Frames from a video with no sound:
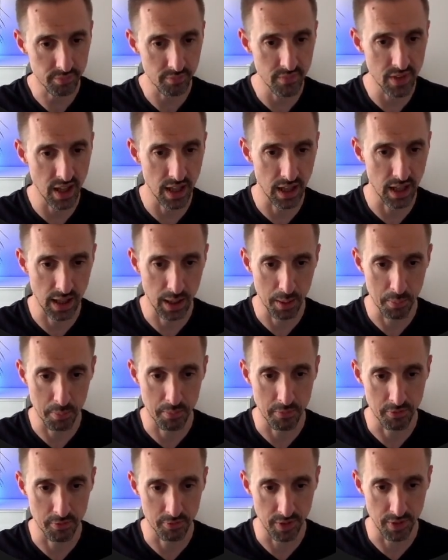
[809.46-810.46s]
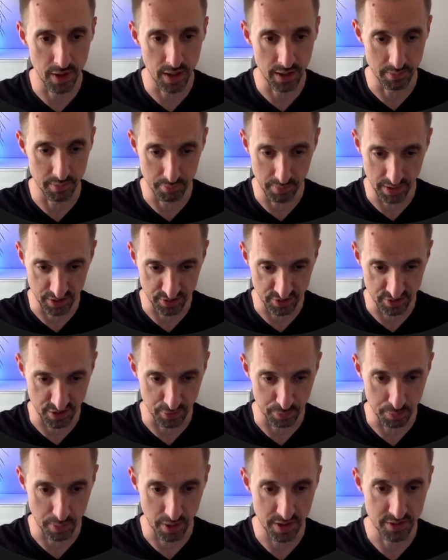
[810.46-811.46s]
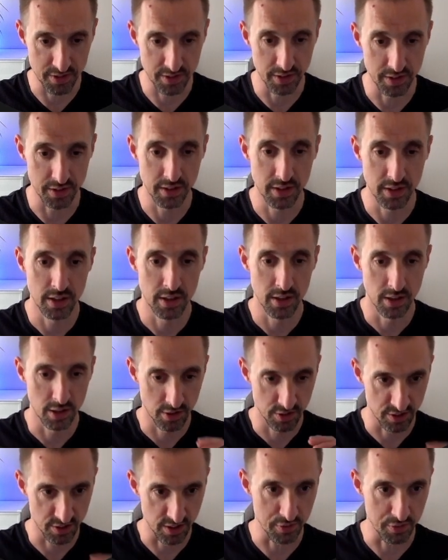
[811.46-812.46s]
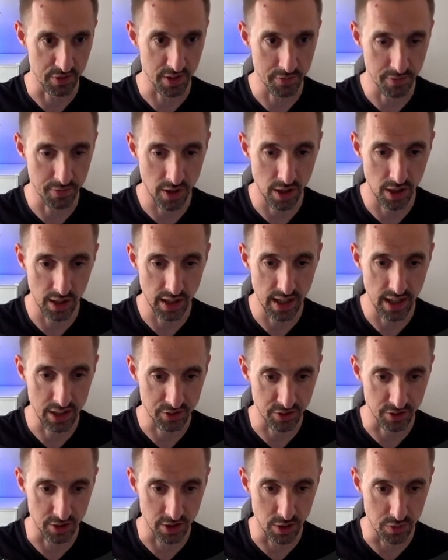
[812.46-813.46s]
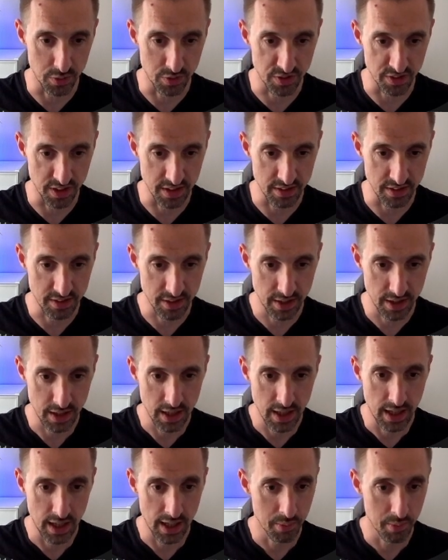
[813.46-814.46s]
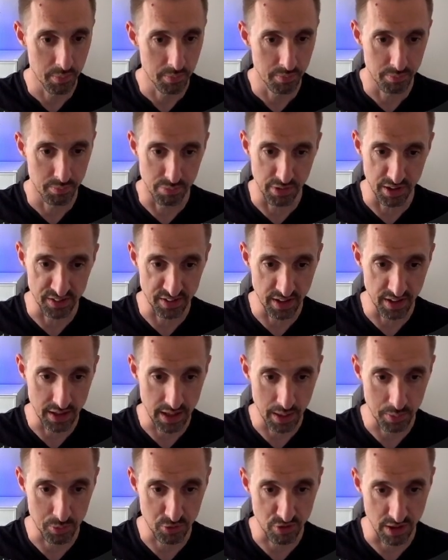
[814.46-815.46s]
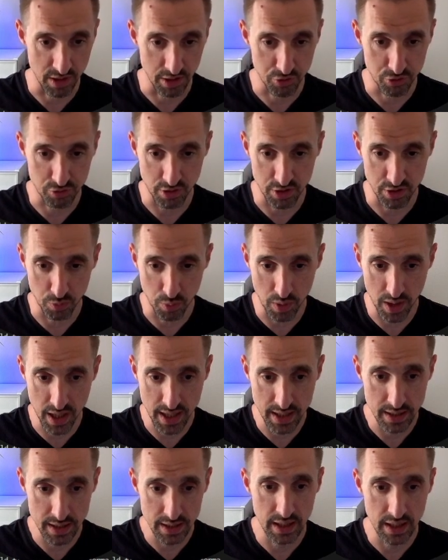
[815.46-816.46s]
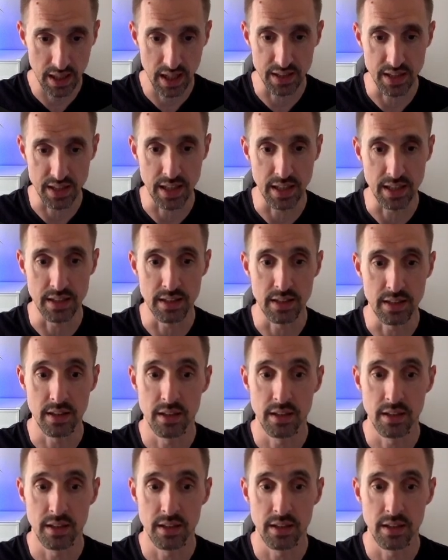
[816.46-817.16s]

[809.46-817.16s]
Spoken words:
It makes this Python, saves that file, executes it, brings out the abstract straight away, and then